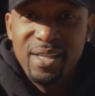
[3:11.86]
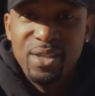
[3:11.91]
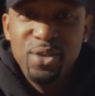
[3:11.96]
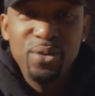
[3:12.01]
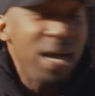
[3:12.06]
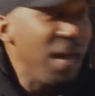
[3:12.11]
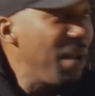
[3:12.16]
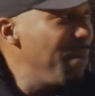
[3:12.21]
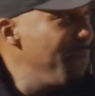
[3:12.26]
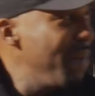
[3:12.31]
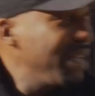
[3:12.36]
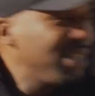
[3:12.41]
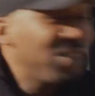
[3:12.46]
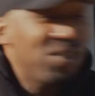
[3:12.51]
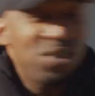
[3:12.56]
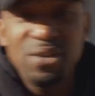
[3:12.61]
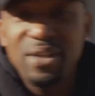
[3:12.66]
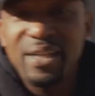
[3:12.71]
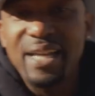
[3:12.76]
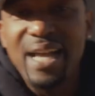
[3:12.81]
You got to make
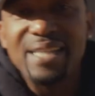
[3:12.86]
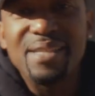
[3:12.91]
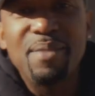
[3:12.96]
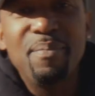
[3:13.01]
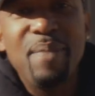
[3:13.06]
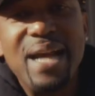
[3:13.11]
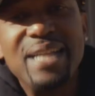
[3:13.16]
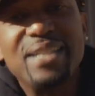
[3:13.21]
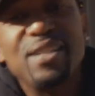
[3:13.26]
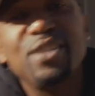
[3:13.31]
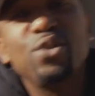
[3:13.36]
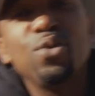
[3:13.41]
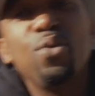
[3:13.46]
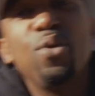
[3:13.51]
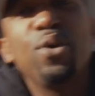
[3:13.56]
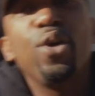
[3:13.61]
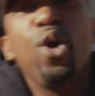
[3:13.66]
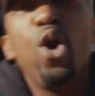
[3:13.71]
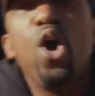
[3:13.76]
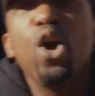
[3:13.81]
sure, guys, imagine
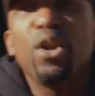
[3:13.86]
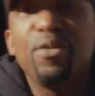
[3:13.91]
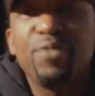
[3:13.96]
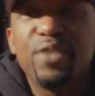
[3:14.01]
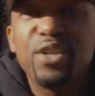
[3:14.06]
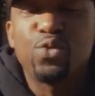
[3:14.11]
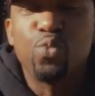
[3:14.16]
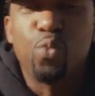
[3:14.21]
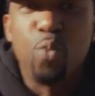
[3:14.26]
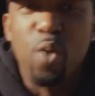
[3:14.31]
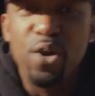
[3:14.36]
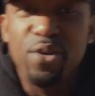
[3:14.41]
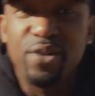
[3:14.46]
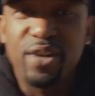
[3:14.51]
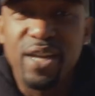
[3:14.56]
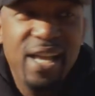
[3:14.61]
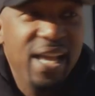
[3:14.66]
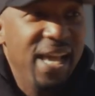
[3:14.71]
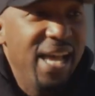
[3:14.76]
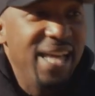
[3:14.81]
doing all of this work
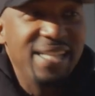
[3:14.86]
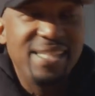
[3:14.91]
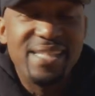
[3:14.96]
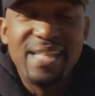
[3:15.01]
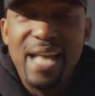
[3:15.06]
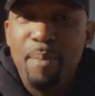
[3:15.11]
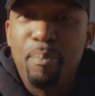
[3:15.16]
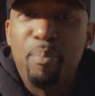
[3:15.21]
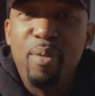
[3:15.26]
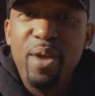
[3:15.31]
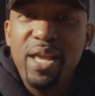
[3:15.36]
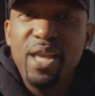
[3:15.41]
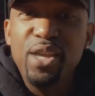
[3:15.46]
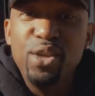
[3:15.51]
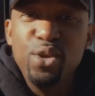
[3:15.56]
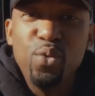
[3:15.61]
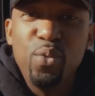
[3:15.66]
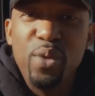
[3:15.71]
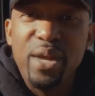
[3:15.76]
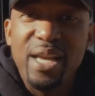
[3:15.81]
and it's not bringing
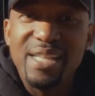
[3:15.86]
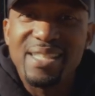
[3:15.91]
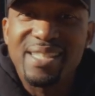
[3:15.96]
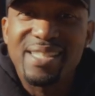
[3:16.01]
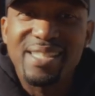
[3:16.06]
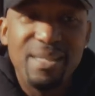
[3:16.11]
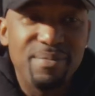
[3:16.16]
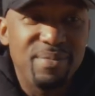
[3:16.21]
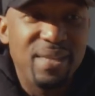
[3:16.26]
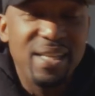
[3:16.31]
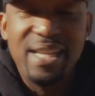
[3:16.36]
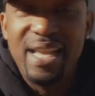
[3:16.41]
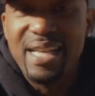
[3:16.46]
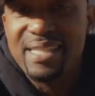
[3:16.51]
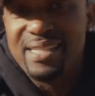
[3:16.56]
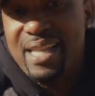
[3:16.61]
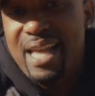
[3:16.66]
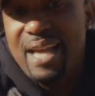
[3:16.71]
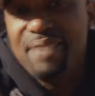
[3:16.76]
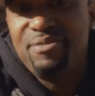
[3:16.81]
you in something
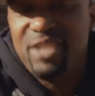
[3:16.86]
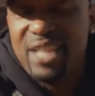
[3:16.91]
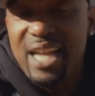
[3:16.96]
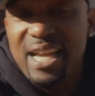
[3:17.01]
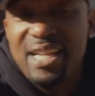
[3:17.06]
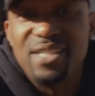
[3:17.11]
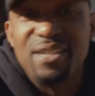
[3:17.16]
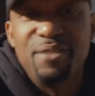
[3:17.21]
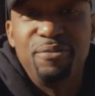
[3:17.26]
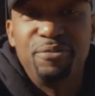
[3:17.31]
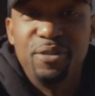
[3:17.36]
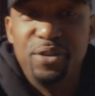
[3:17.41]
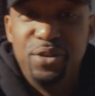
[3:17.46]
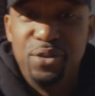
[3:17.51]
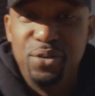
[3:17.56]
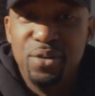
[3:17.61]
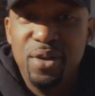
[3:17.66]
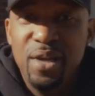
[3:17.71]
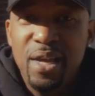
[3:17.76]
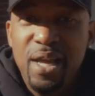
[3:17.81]
that's life-changing for
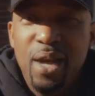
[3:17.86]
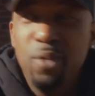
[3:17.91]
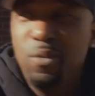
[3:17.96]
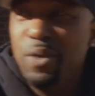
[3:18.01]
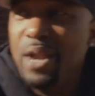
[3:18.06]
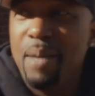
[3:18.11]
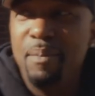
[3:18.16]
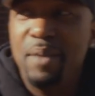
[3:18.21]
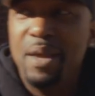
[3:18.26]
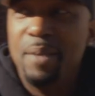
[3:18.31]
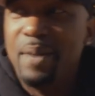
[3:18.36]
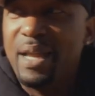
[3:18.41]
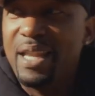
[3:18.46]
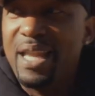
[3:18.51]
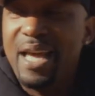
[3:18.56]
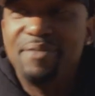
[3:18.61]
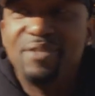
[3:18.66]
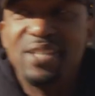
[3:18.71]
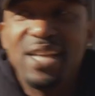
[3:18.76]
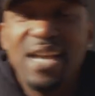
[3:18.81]
you. And what I mean by
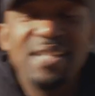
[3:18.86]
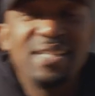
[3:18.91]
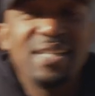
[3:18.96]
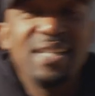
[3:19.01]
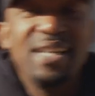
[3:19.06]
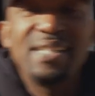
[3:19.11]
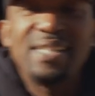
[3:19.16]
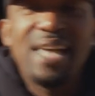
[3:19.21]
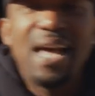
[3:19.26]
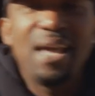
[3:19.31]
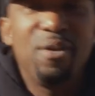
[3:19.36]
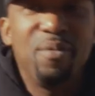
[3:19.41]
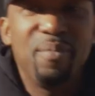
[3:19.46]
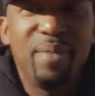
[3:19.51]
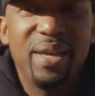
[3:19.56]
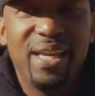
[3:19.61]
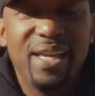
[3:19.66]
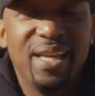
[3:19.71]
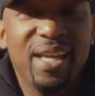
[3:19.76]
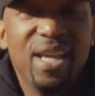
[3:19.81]
life-changing is, I don't
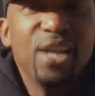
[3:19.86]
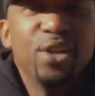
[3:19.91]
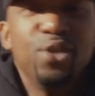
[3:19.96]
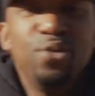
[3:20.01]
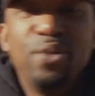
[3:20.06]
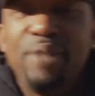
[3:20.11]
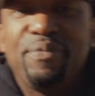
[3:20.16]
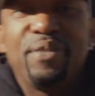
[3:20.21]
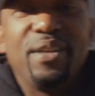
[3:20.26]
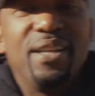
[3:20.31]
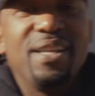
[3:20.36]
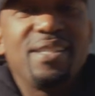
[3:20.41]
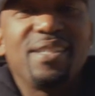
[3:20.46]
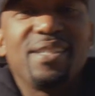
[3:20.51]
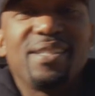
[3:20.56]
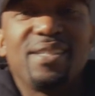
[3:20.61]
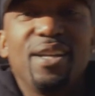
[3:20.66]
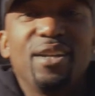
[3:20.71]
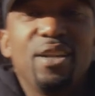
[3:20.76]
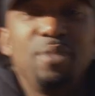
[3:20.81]
mean you have to
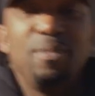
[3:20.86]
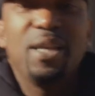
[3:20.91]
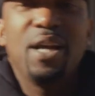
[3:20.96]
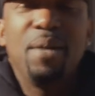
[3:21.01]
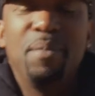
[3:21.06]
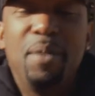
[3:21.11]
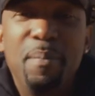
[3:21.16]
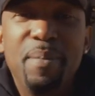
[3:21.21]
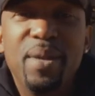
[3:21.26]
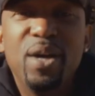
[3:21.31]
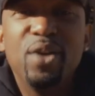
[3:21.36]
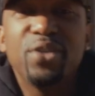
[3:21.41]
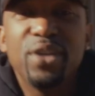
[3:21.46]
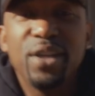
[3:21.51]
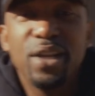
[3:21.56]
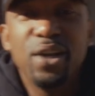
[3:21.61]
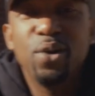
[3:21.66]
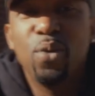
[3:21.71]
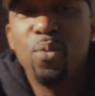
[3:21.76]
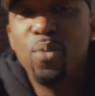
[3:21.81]
necessarily become a
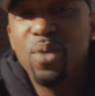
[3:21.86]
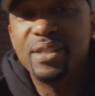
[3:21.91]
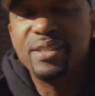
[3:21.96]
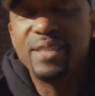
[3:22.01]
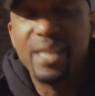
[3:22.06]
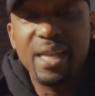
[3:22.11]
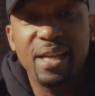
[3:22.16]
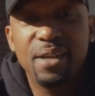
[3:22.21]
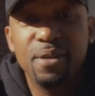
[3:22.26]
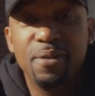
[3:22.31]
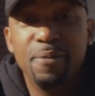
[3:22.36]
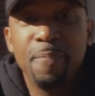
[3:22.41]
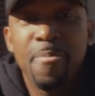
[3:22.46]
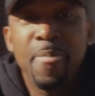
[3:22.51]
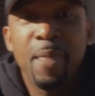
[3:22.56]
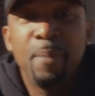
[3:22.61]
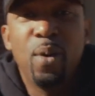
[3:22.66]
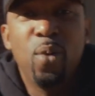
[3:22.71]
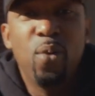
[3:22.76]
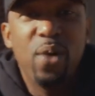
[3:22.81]
millionaire on one deal,
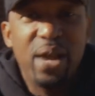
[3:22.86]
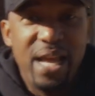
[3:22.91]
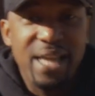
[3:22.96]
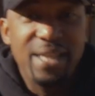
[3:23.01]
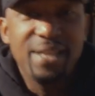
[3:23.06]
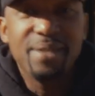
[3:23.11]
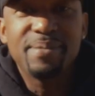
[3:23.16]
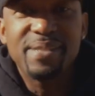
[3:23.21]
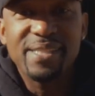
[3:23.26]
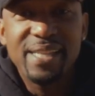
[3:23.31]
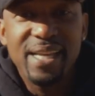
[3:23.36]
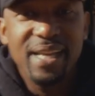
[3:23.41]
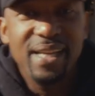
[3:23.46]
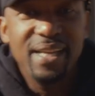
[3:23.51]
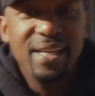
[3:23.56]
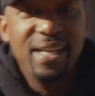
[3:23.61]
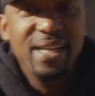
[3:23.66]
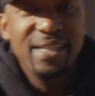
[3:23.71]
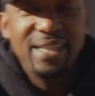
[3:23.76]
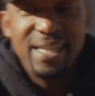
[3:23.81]
but what I am
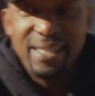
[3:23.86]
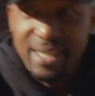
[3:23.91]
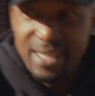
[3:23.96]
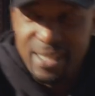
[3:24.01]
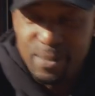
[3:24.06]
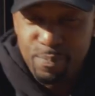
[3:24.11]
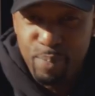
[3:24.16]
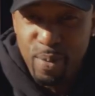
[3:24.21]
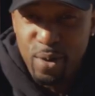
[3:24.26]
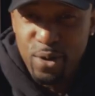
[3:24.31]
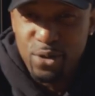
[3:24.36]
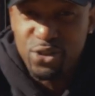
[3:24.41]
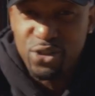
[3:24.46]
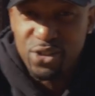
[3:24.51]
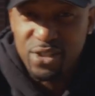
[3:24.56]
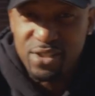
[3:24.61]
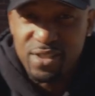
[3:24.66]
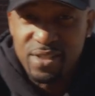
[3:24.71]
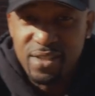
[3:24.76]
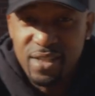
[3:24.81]
saying that this
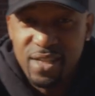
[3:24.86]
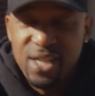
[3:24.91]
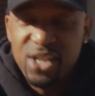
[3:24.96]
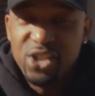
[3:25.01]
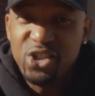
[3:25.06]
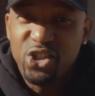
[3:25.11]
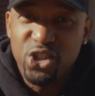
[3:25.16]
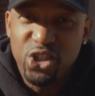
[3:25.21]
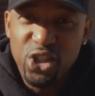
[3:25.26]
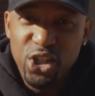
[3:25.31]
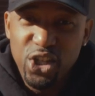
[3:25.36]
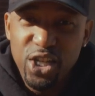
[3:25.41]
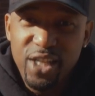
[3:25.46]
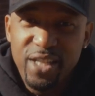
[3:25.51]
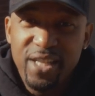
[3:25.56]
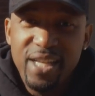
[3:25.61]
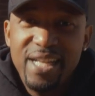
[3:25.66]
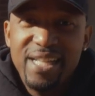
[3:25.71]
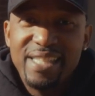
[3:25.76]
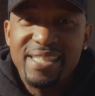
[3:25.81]
purchase
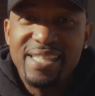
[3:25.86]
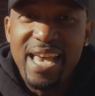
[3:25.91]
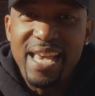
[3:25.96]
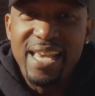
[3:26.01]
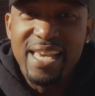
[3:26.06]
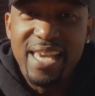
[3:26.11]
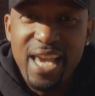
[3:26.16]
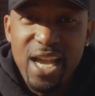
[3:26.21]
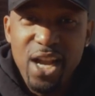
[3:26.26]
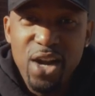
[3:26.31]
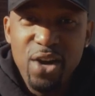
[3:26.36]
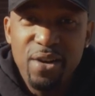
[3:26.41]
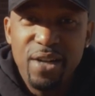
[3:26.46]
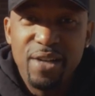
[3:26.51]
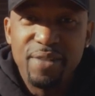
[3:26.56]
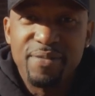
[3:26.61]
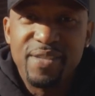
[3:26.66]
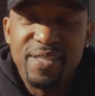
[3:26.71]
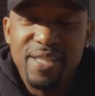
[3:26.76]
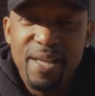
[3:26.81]
should take care
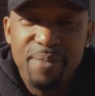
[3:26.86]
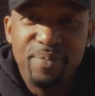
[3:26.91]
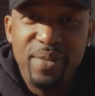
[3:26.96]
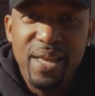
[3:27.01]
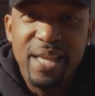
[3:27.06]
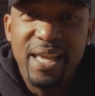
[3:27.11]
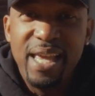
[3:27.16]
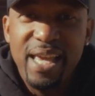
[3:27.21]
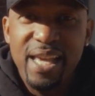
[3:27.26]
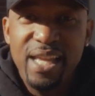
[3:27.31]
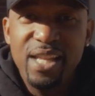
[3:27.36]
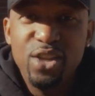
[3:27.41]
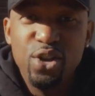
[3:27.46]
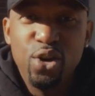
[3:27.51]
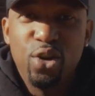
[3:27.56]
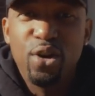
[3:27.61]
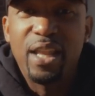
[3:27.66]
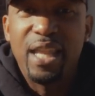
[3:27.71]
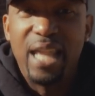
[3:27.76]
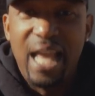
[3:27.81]
of something in
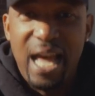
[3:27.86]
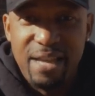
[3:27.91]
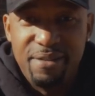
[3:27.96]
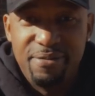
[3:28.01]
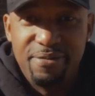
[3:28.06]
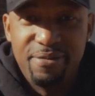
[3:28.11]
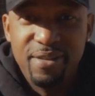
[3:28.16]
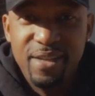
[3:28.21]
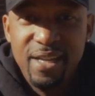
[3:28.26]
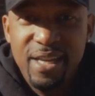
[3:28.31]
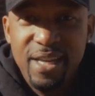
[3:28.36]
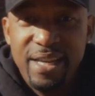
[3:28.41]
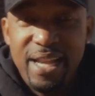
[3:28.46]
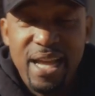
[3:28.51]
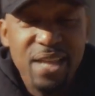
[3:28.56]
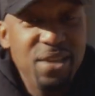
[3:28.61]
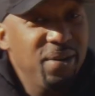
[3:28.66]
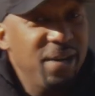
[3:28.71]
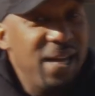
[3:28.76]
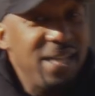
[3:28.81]
your life. Now,
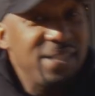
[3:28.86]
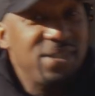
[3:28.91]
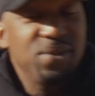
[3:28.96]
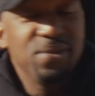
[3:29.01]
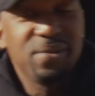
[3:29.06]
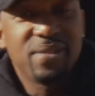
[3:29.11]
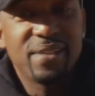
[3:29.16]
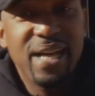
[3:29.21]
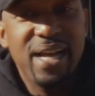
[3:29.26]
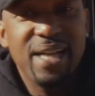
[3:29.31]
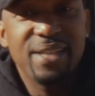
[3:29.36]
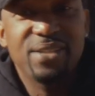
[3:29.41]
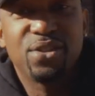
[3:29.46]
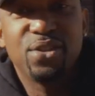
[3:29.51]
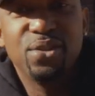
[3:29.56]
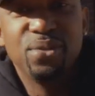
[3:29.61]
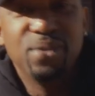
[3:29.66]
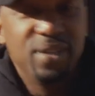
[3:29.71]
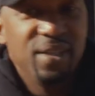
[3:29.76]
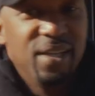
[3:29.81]
you got 2 sides
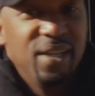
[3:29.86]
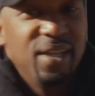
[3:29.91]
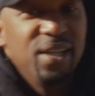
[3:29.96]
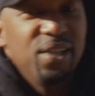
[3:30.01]
to it.